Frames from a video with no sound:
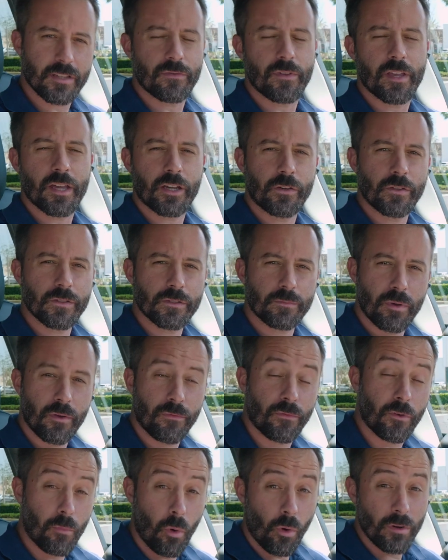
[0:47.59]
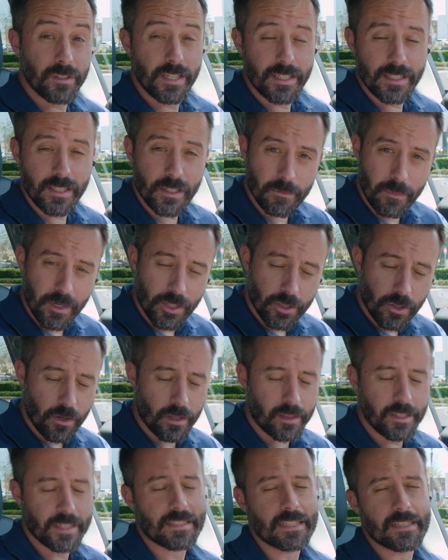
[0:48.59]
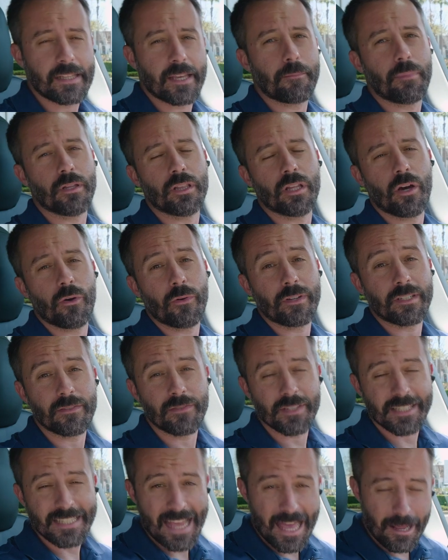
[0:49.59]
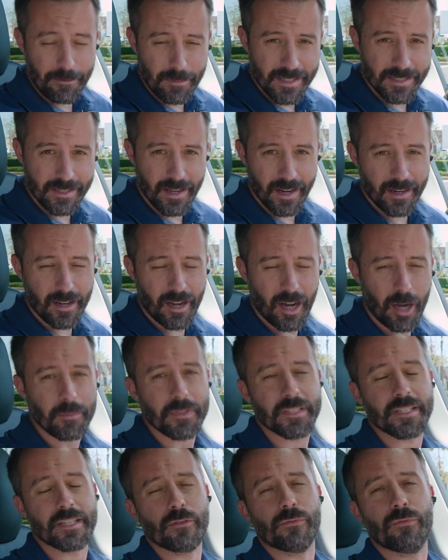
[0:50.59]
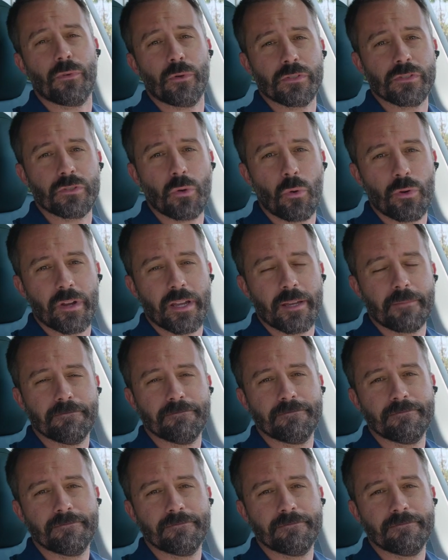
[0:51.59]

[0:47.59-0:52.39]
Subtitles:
vehicles, but for more details, make sure to click the link below to visit Edmunds.com to see the full story.